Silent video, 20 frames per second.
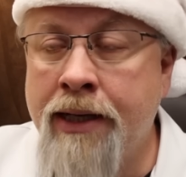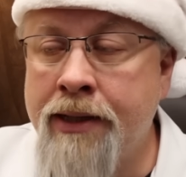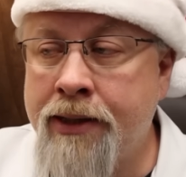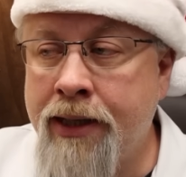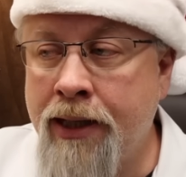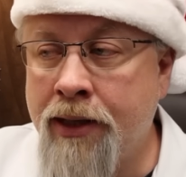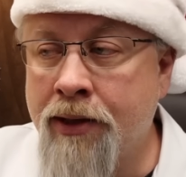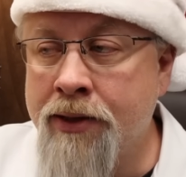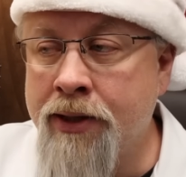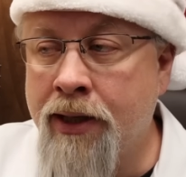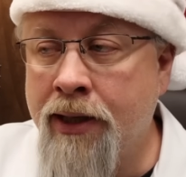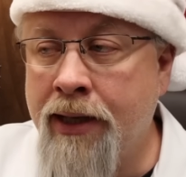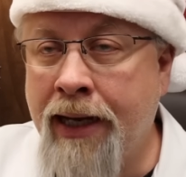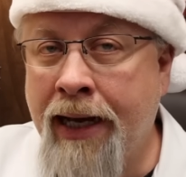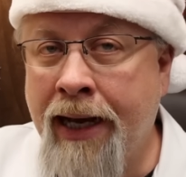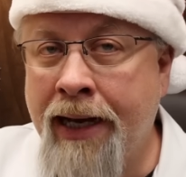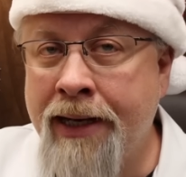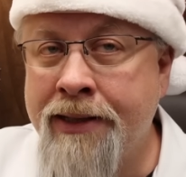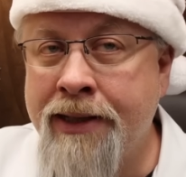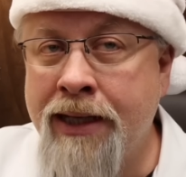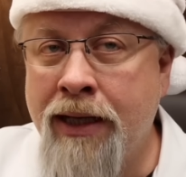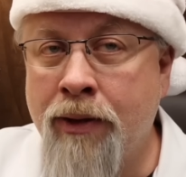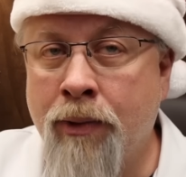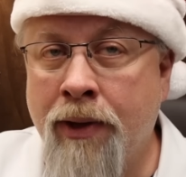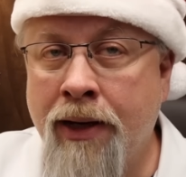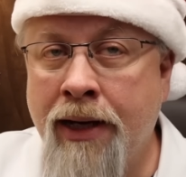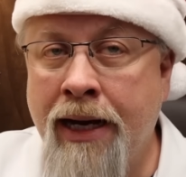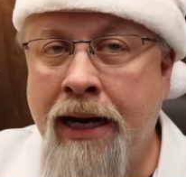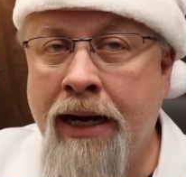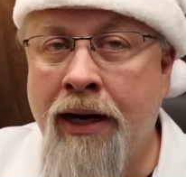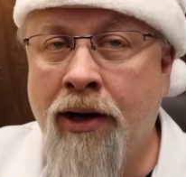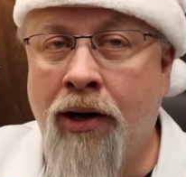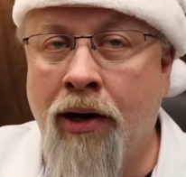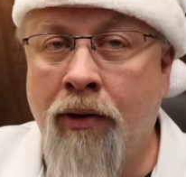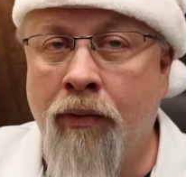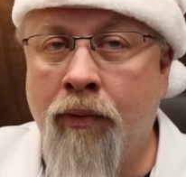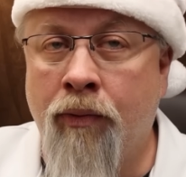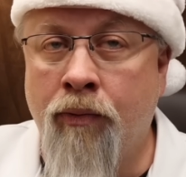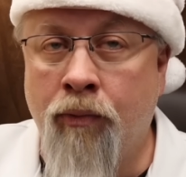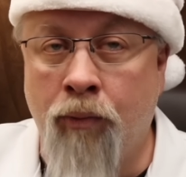These deals on the AC180
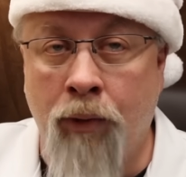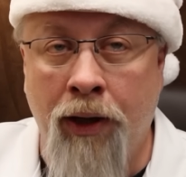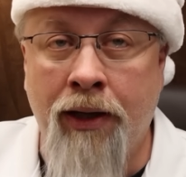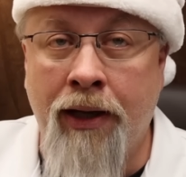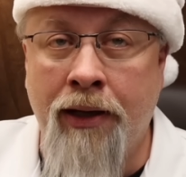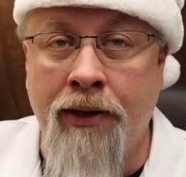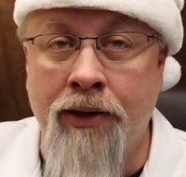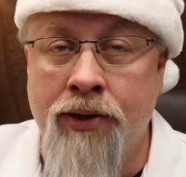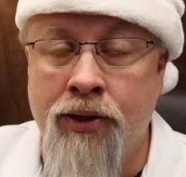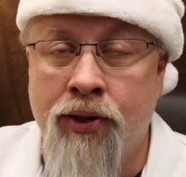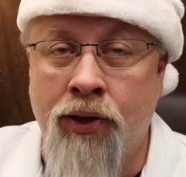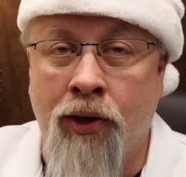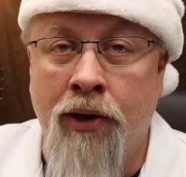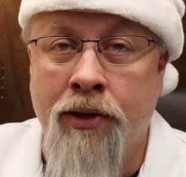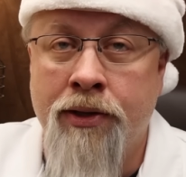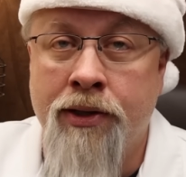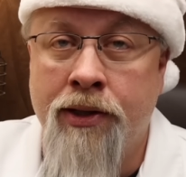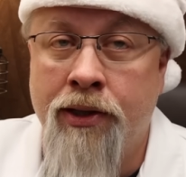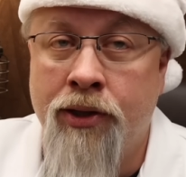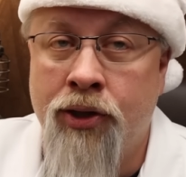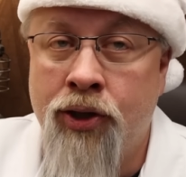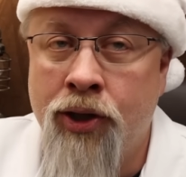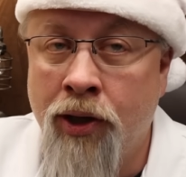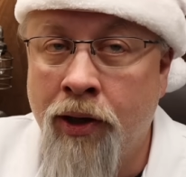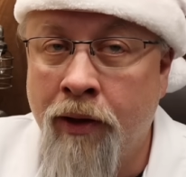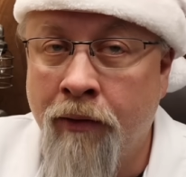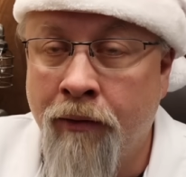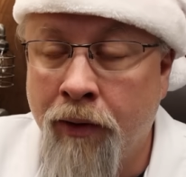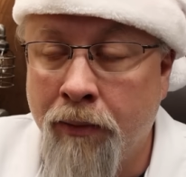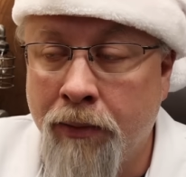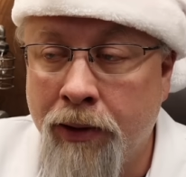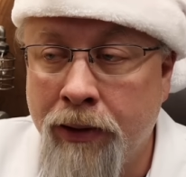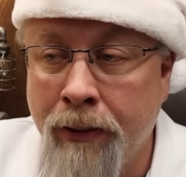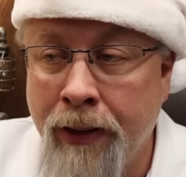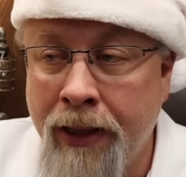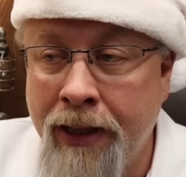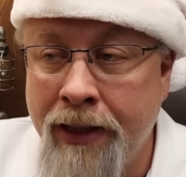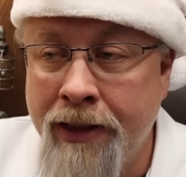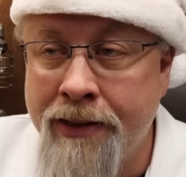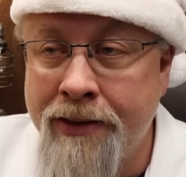are really the stars of the show for
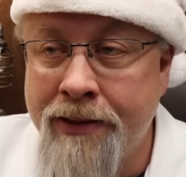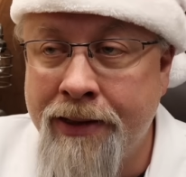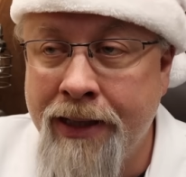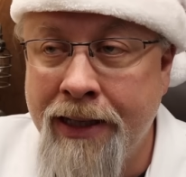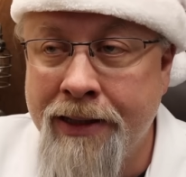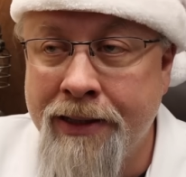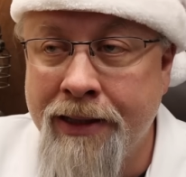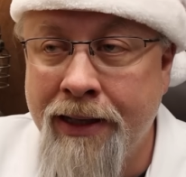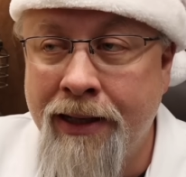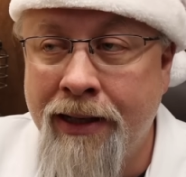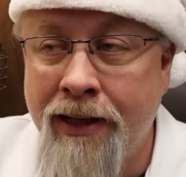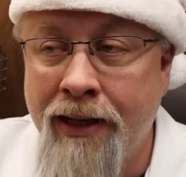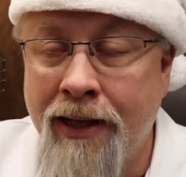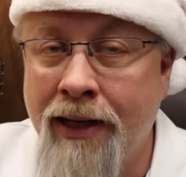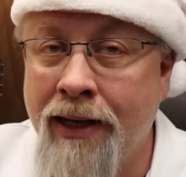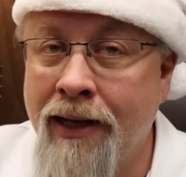Bluetti this season.